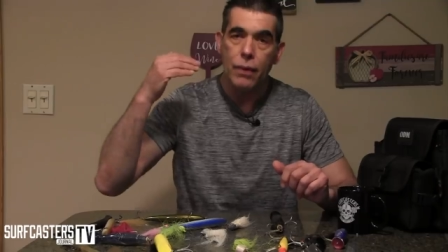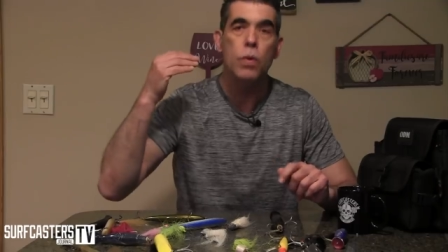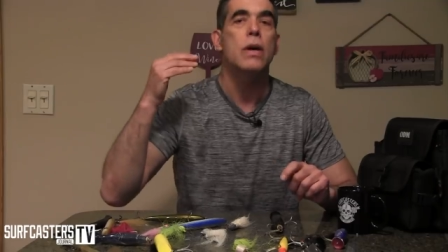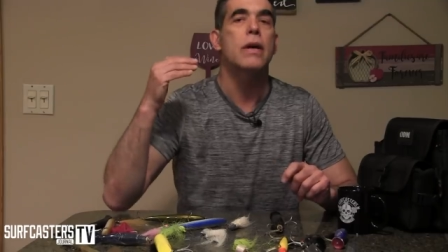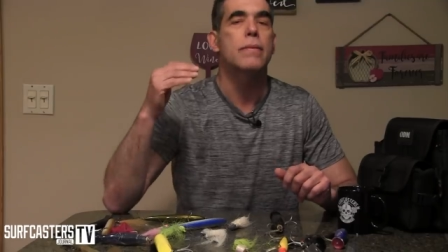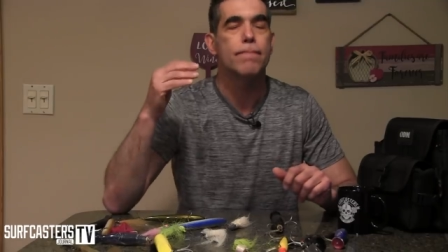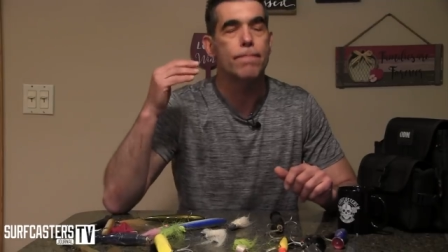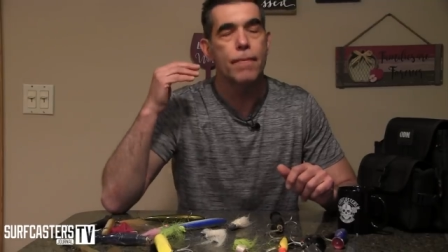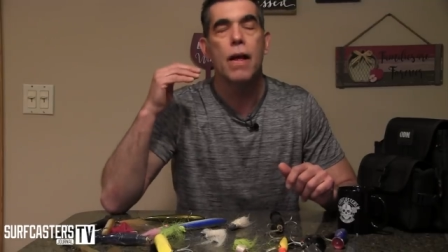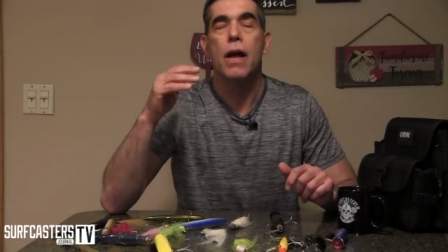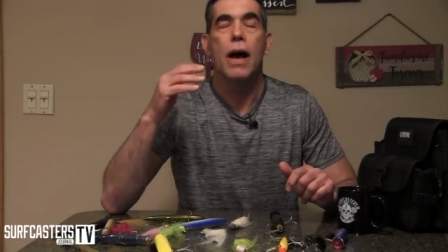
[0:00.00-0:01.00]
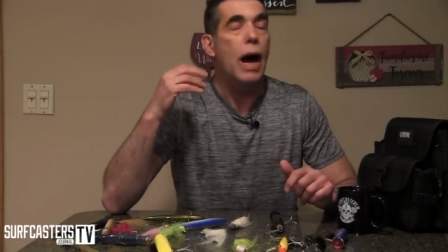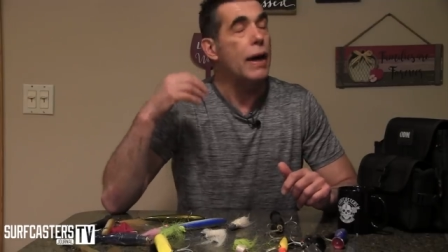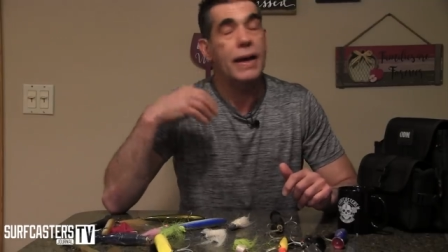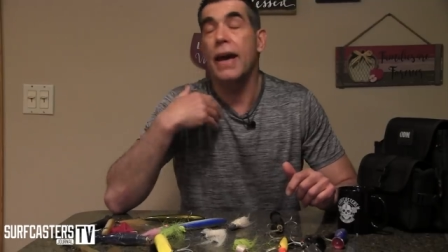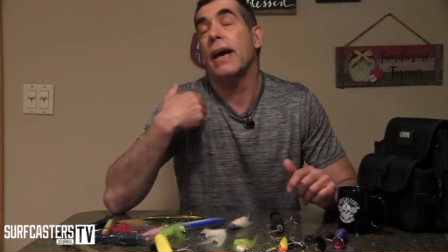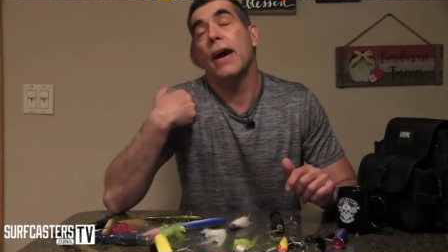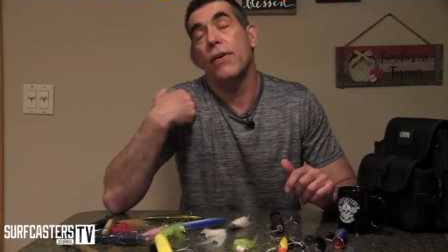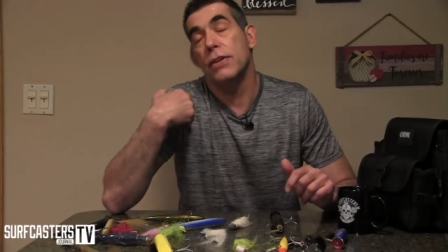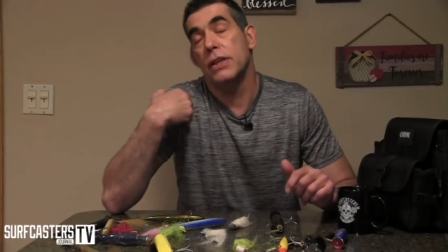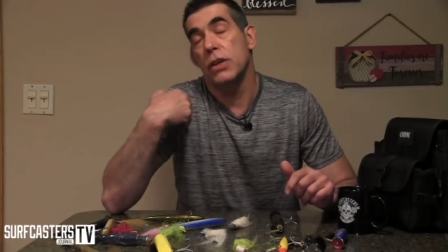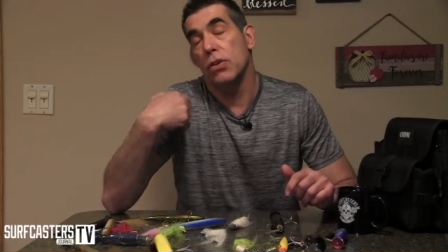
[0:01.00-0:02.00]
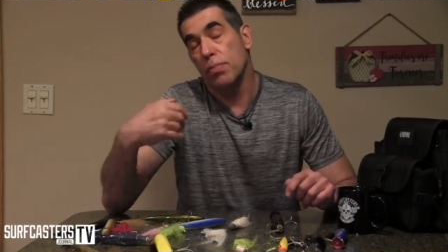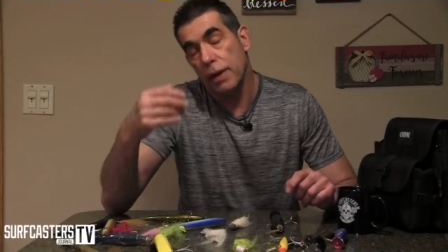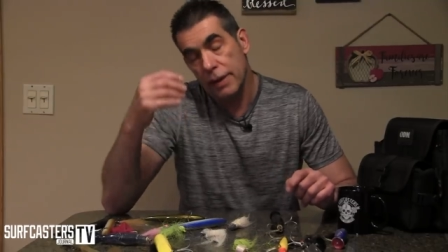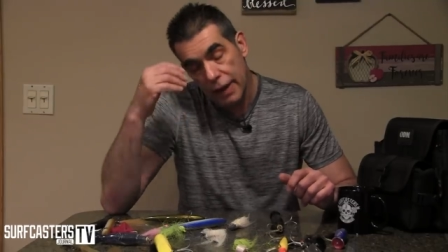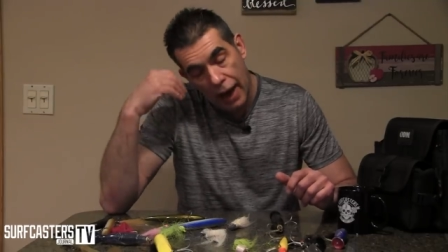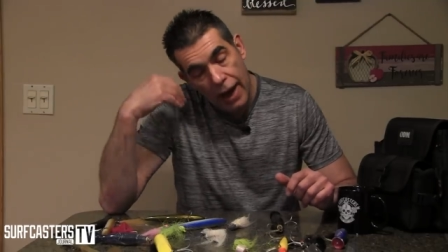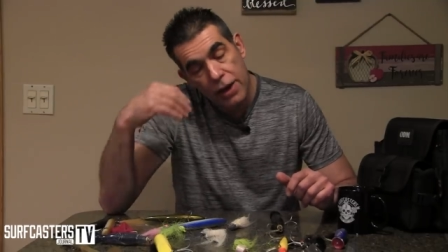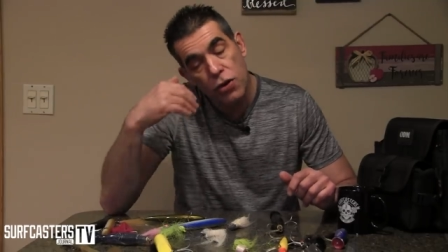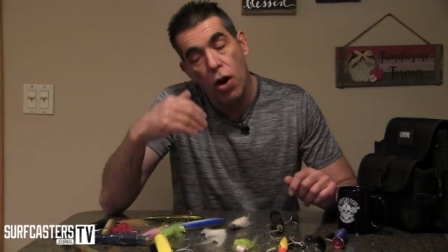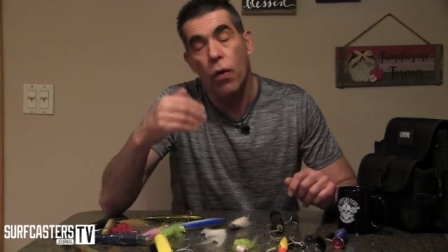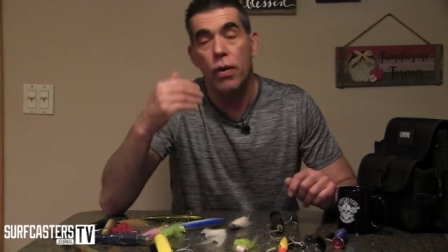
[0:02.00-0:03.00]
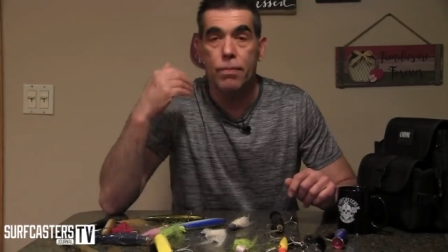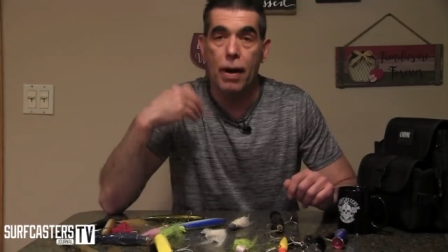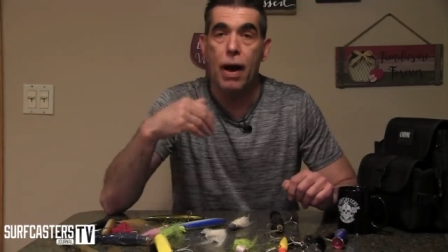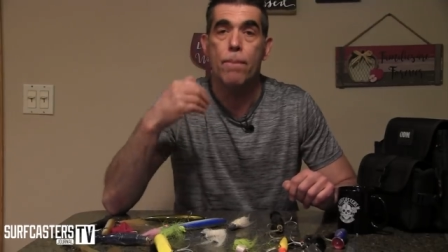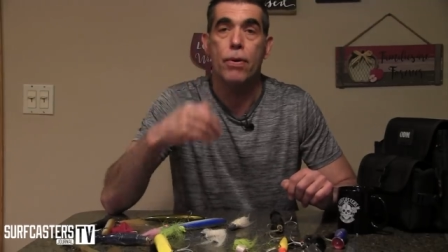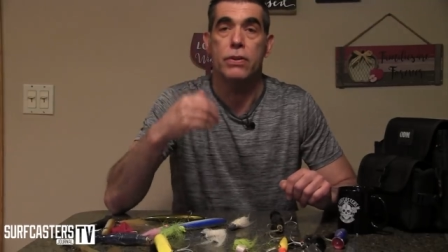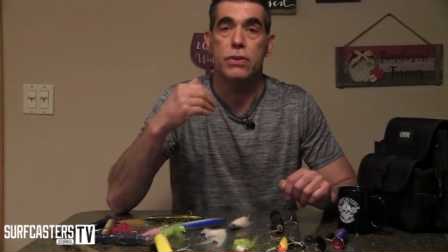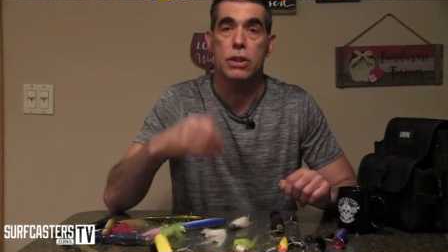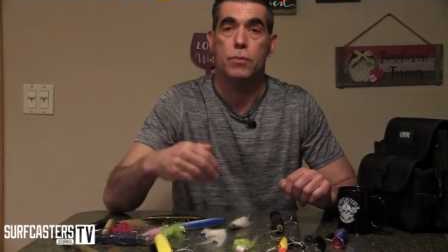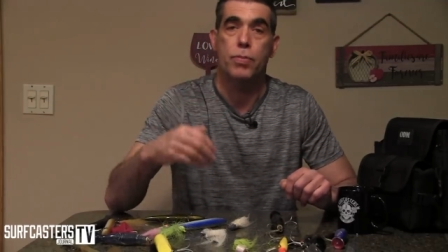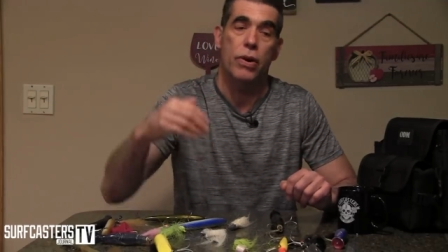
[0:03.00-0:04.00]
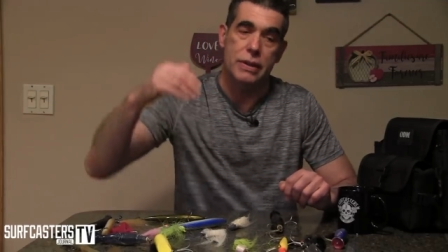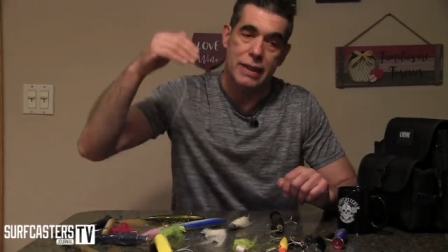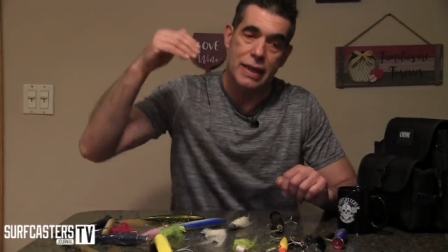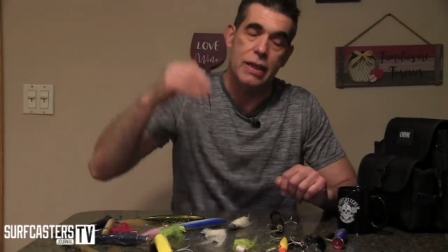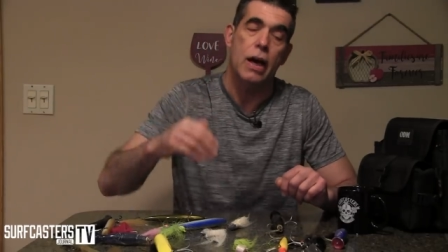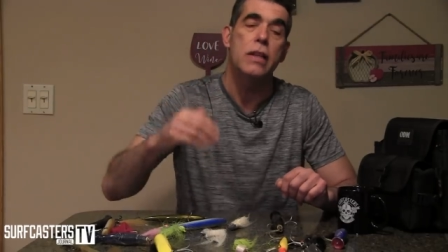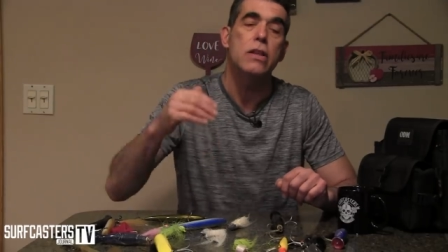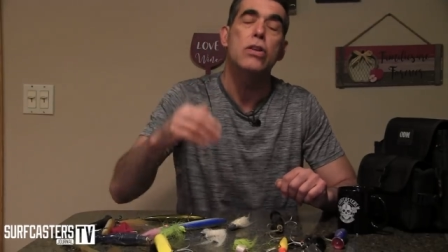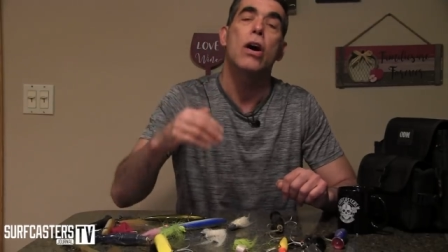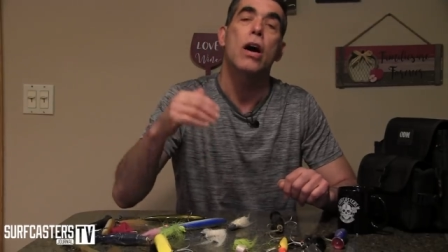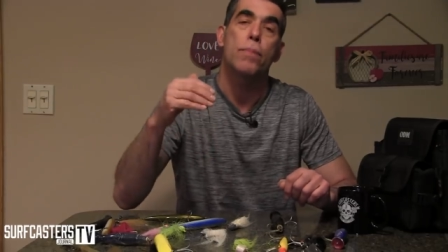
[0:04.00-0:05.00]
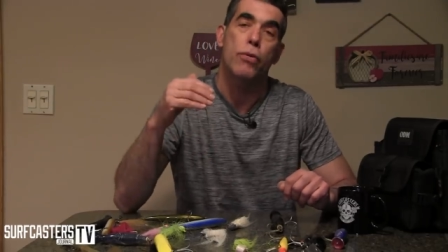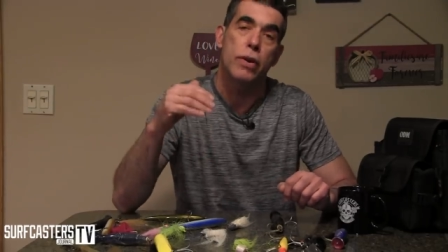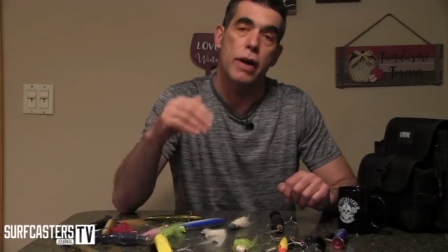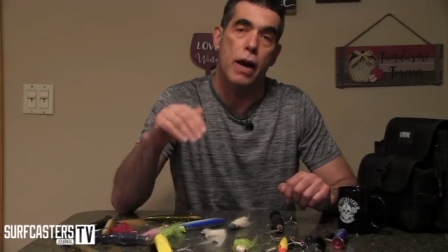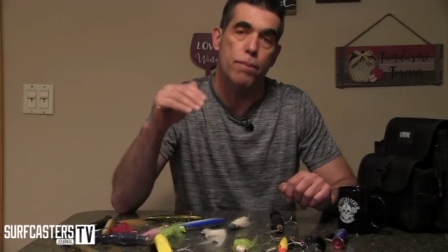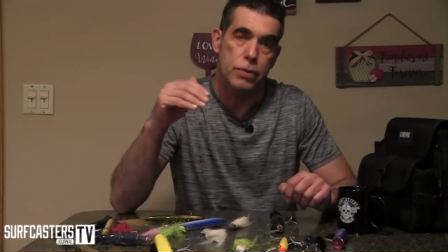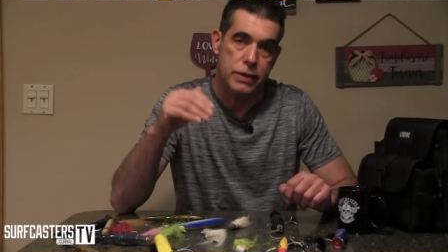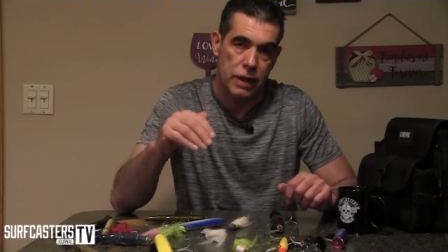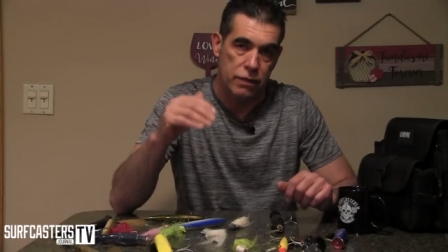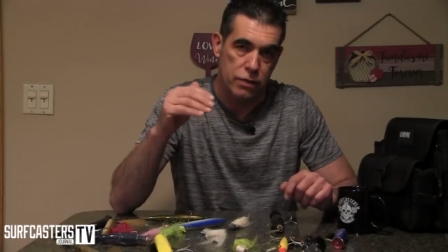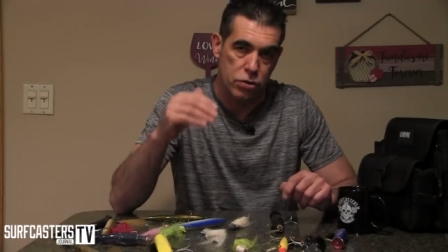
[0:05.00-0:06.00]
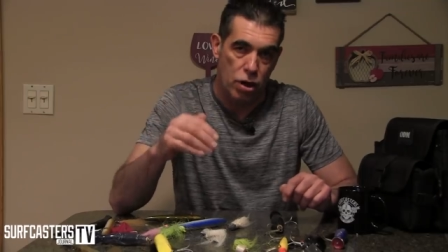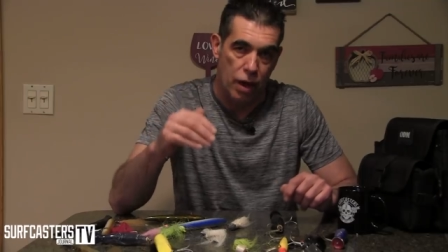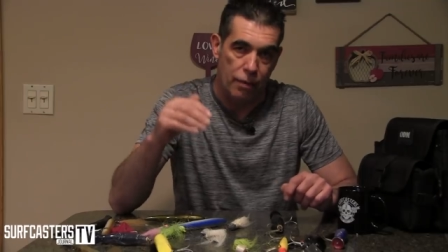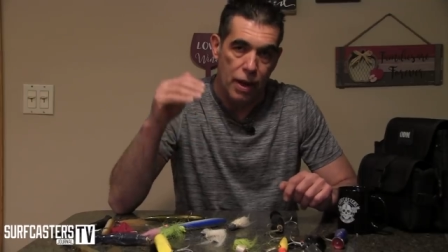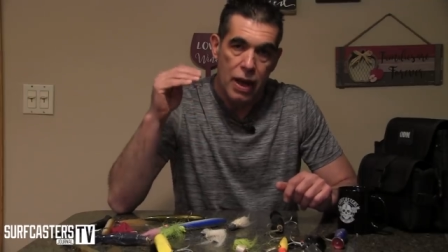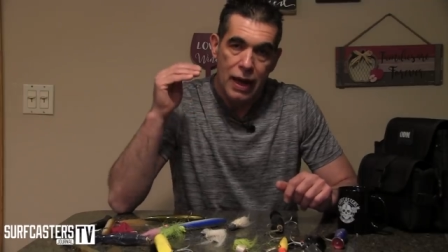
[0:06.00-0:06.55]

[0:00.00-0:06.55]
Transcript: will I can't guarantee you, but I know in my personal experience that ninety-nine point nine percent of the time